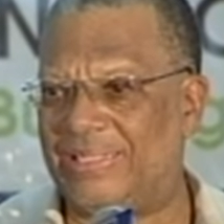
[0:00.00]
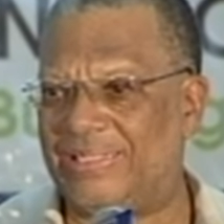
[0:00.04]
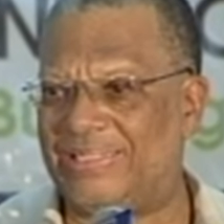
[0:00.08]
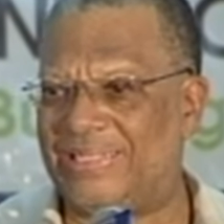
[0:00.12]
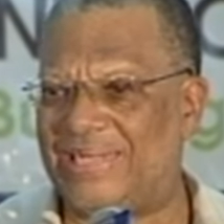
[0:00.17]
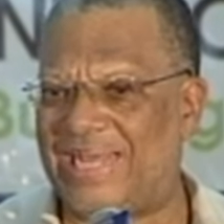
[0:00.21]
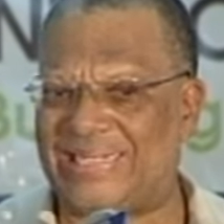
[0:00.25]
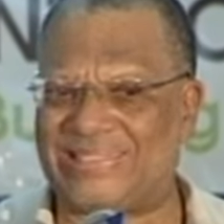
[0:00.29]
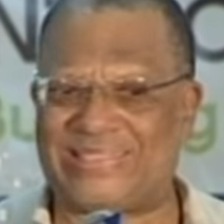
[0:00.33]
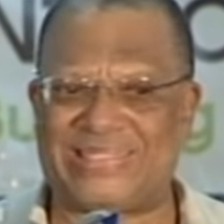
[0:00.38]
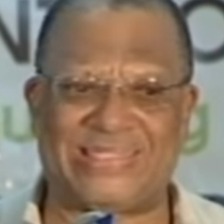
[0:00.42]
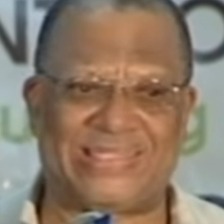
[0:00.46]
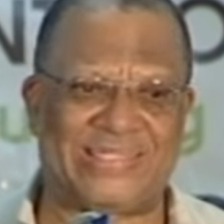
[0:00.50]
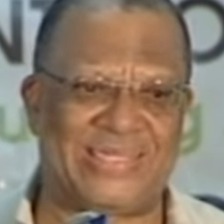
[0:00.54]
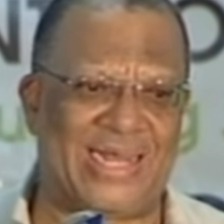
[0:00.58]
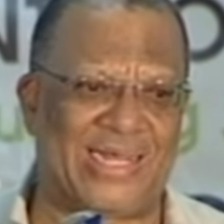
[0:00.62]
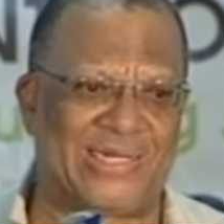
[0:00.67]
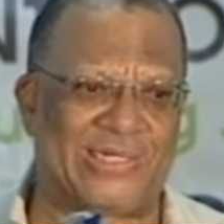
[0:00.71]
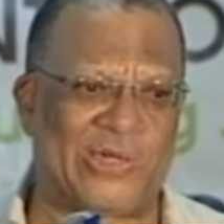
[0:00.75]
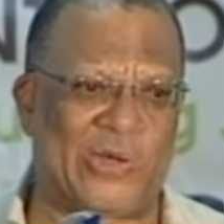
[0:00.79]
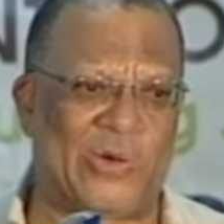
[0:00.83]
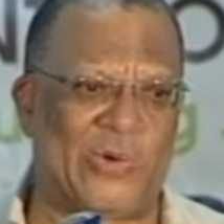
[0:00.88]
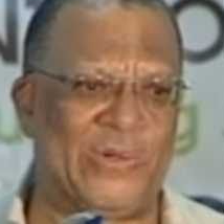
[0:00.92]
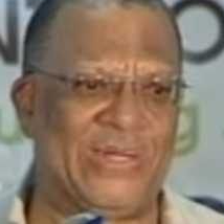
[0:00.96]
that is
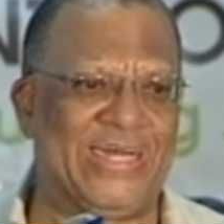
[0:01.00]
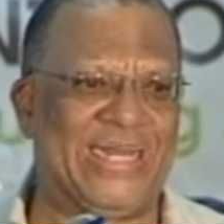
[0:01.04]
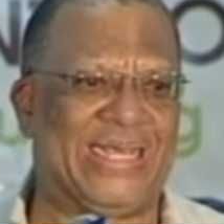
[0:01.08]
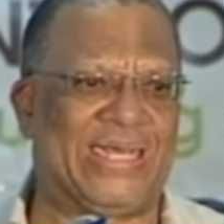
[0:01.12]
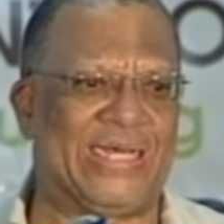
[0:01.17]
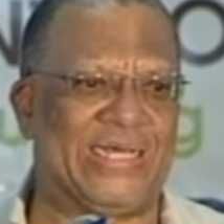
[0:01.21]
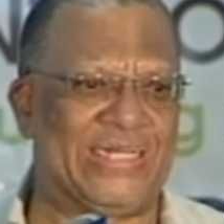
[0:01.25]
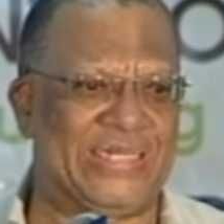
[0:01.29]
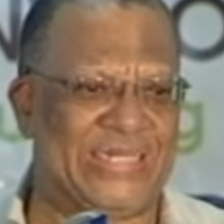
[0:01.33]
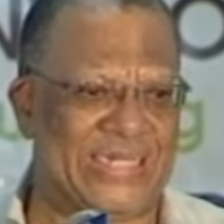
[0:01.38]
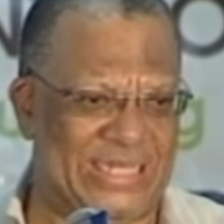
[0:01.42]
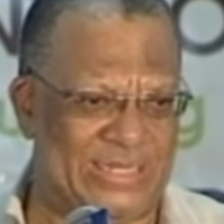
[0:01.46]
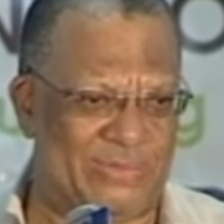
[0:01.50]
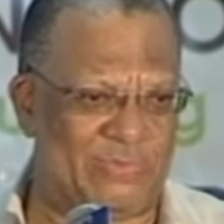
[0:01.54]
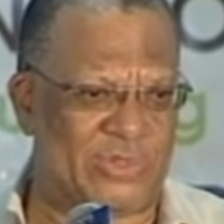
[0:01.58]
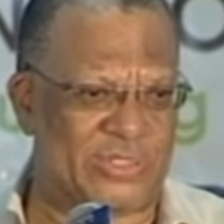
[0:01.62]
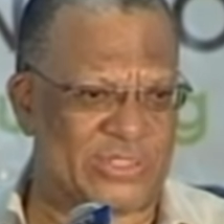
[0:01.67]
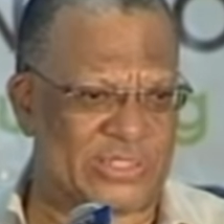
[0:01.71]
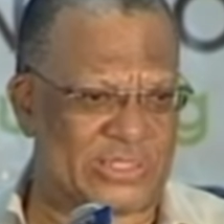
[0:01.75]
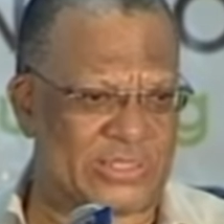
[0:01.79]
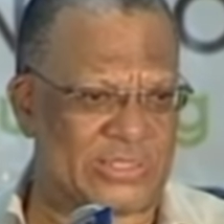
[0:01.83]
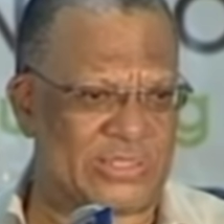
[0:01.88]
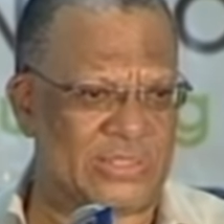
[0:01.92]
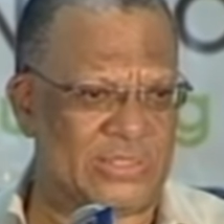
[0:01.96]
not how
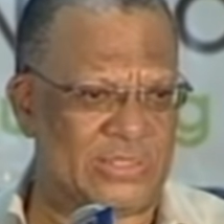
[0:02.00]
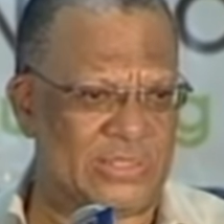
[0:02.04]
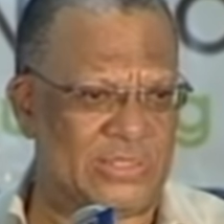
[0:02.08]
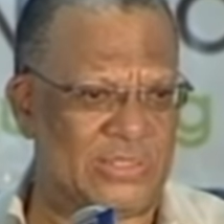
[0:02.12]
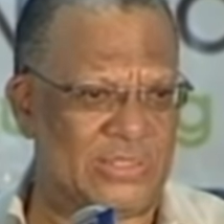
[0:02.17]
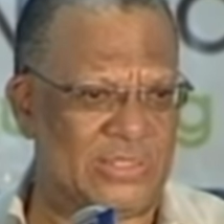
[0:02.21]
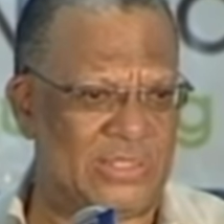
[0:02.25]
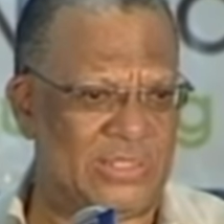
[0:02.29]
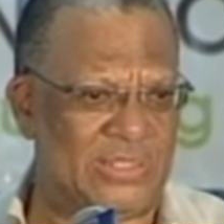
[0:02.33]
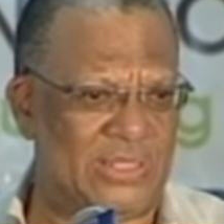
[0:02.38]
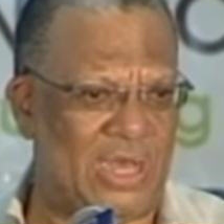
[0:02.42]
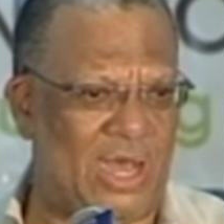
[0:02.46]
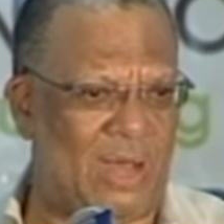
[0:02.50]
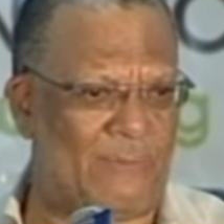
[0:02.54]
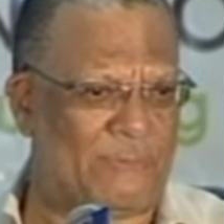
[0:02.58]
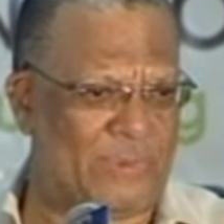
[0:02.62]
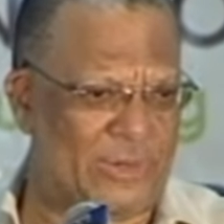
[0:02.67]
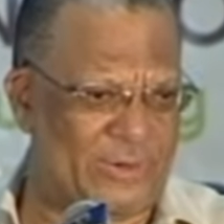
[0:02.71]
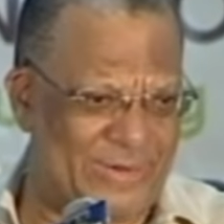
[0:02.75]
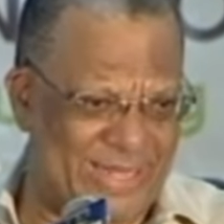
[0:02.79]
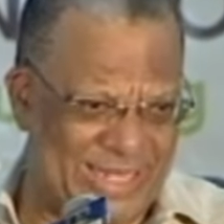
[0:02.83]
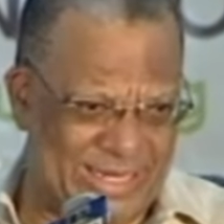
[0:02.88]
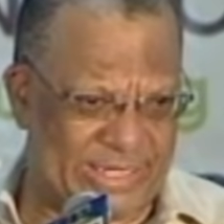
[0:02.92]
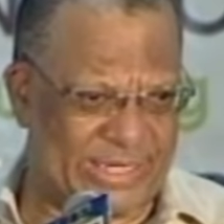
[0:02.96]
Nicodemus
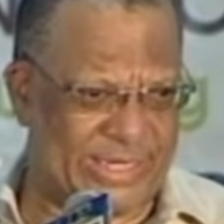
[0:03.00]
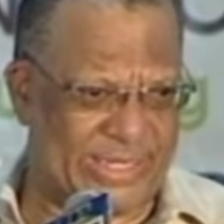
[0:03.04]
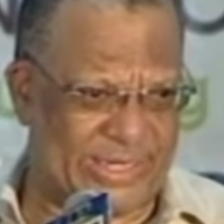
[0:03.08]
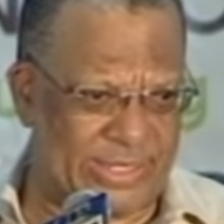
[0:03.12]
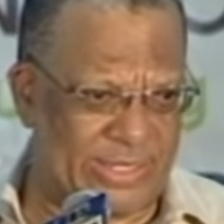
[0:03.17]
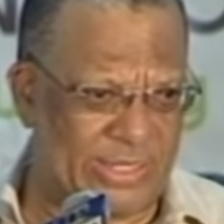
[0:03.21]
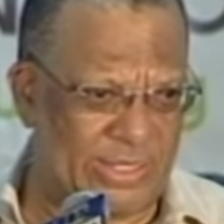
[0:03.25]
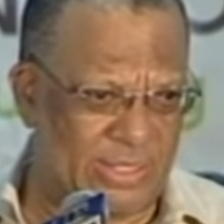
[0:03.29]
operated.